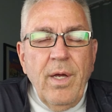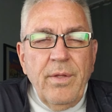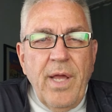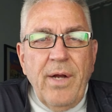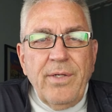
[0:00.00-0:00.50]

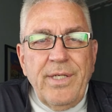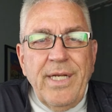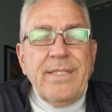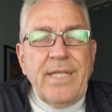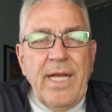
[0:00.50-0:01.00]
They are
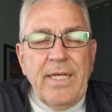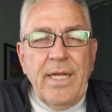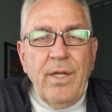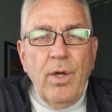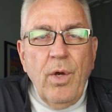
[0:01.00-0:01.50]

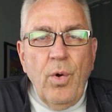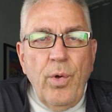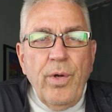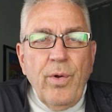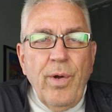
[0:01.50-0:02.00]
dictating who
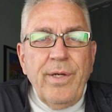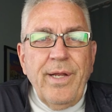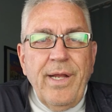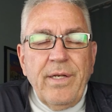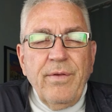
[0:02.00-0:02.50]
you're going to get